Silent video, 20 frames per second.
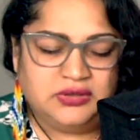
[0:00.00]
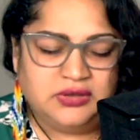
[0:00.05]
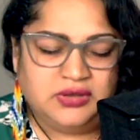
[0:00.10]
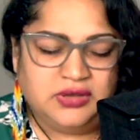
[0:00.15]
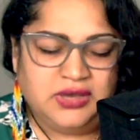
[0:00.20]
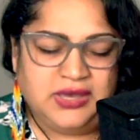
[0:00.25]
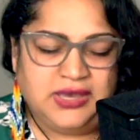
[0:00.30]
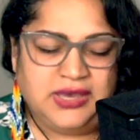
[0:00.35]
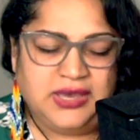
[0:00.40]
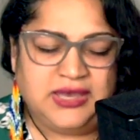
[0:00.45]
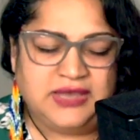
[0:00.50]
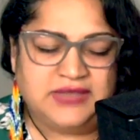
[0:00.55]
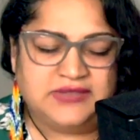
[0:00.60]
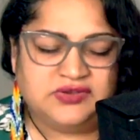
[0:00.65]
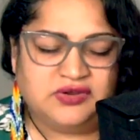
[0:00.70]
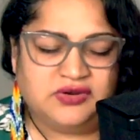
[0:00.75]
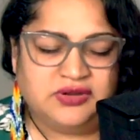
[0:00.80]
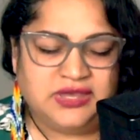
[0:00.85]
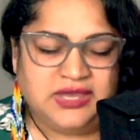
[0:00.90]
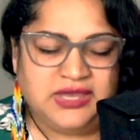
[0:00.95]
I ask
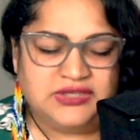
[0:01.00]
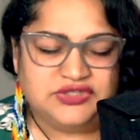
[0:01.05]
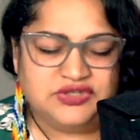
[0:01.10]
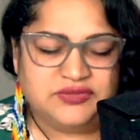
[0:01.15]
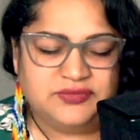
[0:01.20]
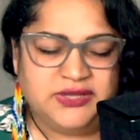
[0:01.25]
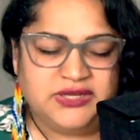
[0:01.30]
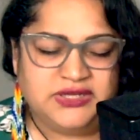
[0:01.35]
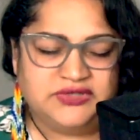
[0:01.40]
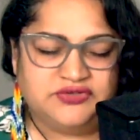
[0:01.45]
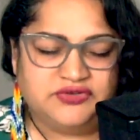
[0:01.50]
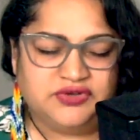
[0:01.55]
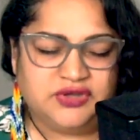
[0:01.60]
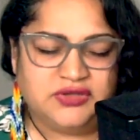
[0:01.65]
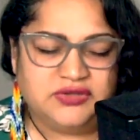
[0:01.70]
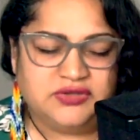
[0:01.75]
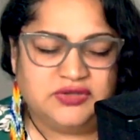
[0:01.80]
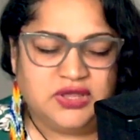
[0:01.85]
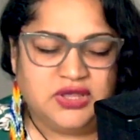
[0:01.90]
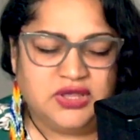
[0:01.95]
Archangel
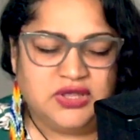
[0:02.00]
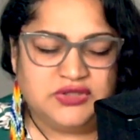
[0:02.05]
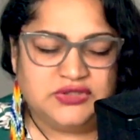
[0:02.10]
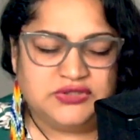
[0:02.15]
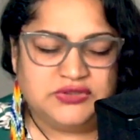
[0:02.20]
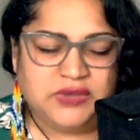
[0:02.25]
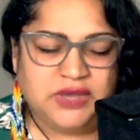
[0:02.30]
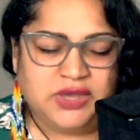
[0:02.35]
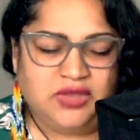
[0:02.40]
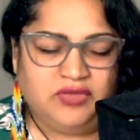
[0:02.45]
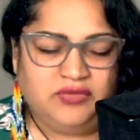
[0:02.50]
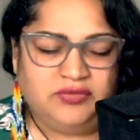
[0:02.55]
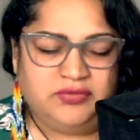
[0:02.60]
Metatron to help